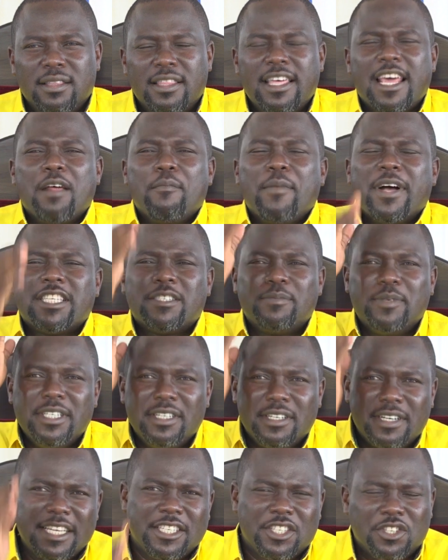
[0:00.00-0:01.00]
there must
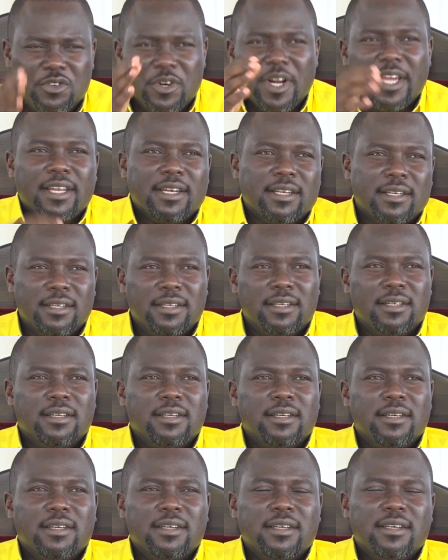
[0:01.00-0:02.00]
be restraint,
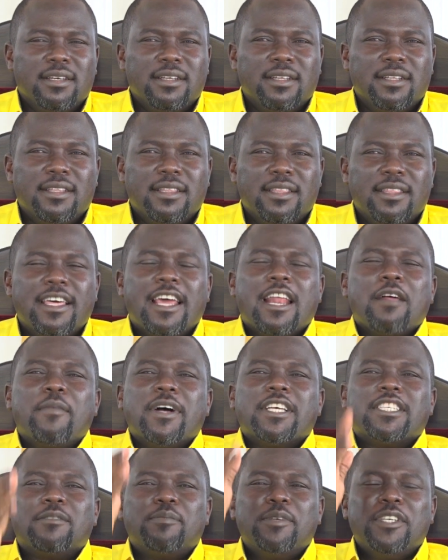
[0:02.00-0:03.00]
there
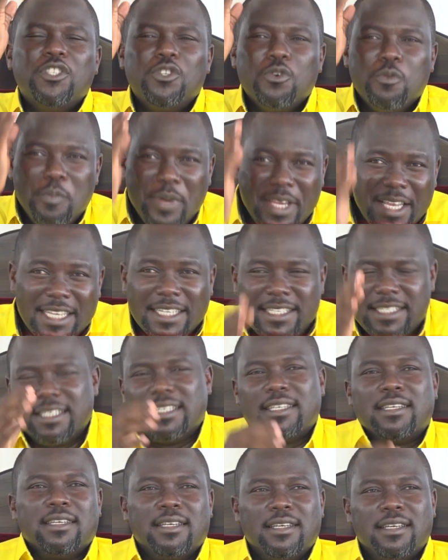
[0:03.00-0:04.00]
must be
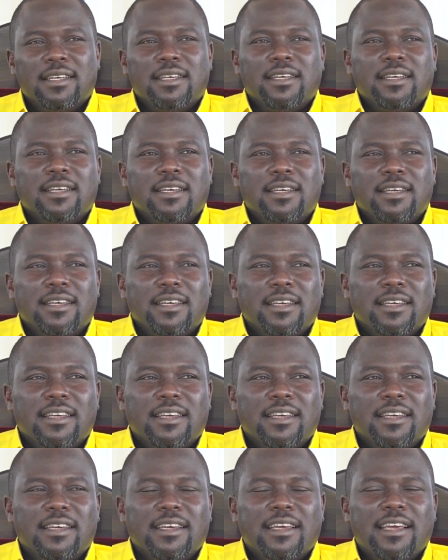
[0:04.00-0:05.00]
humility,
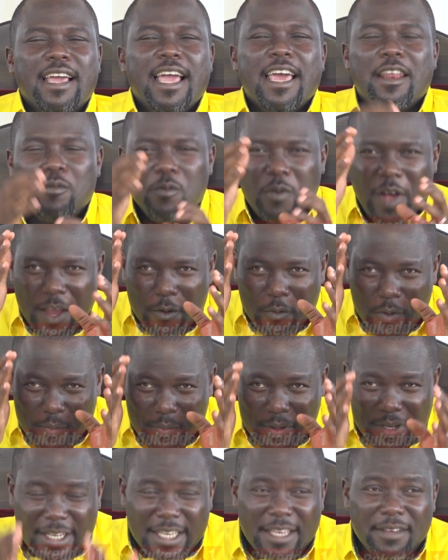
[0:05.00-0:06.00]
and we
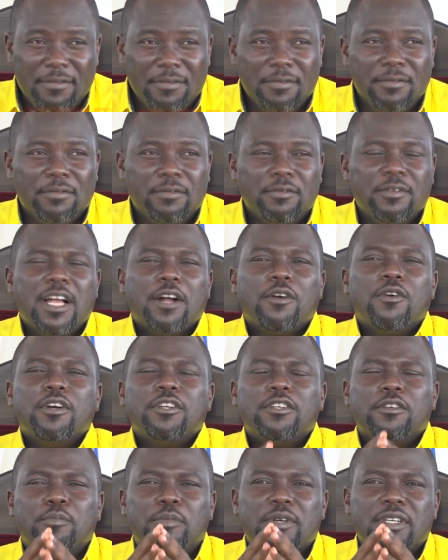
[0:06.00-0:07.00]
believe we are
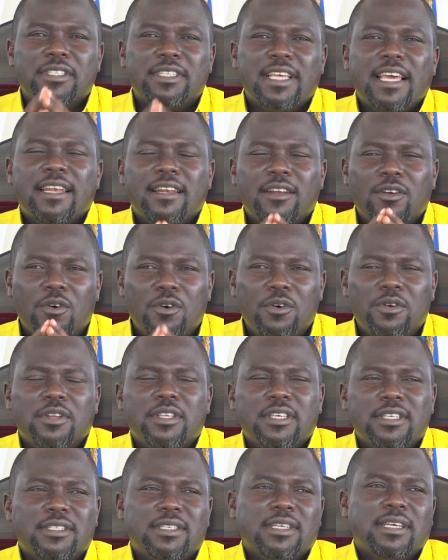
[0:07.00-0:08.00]
going to present all
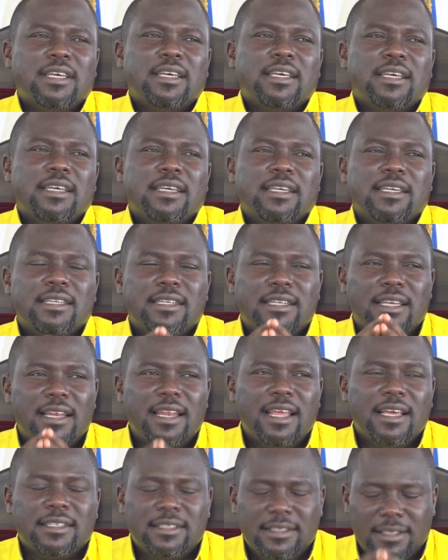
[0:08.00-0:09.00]
this in the
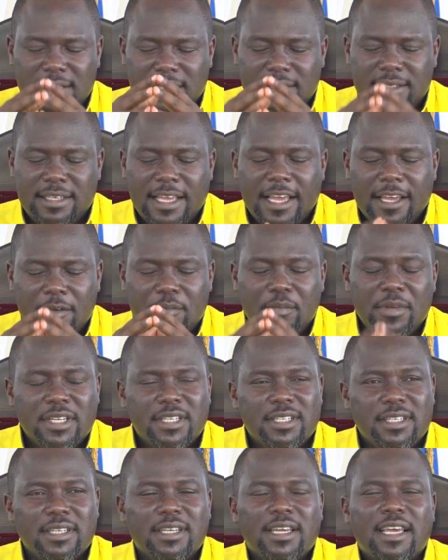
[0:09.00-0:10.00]
next SEC
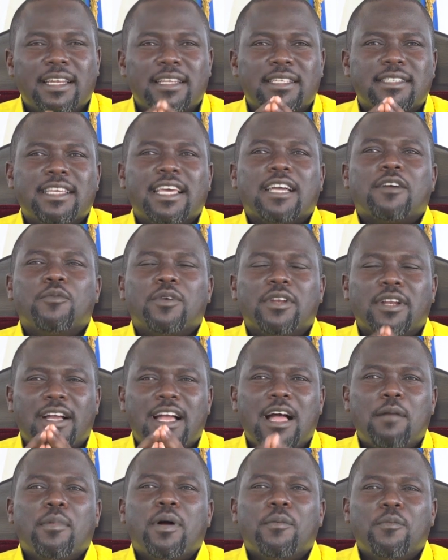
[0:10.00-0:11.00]
meeting, and SEC will
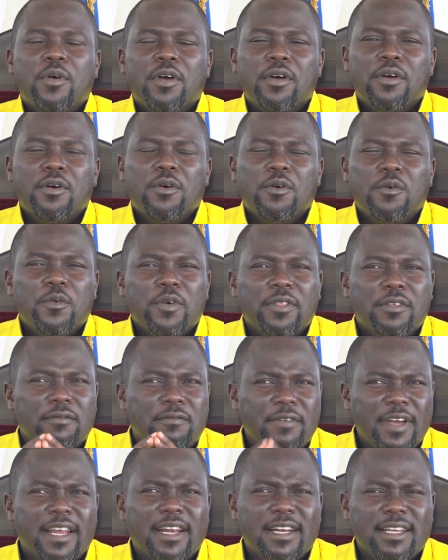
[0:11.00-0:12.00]
come up with a
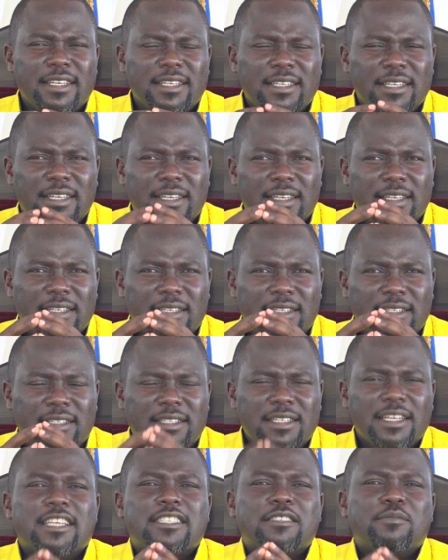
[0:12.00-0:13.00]
very
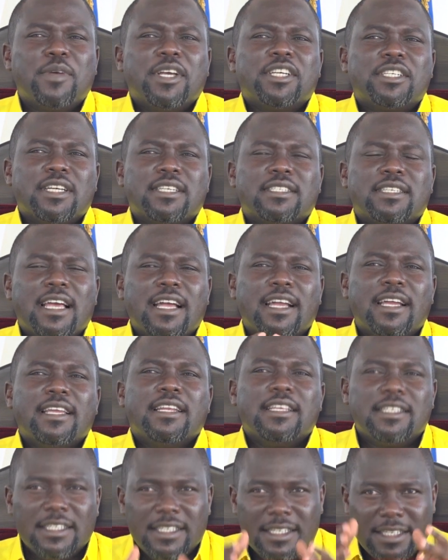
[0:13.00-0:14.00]
serious measures
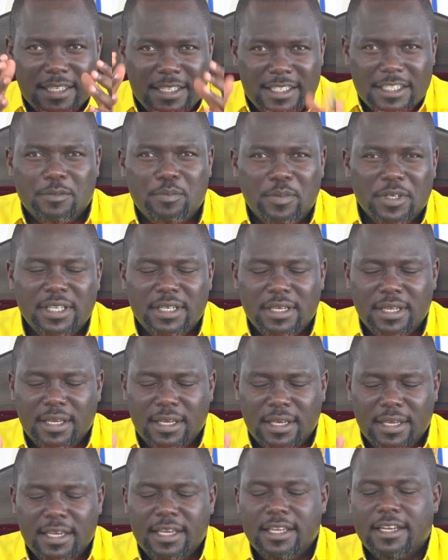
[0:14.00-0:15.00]
against indiscipline
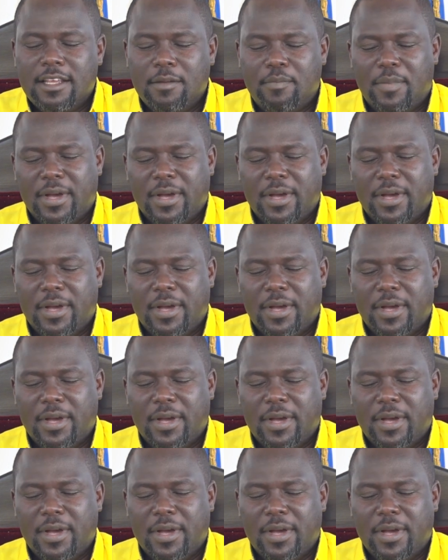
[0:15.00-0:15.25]
in the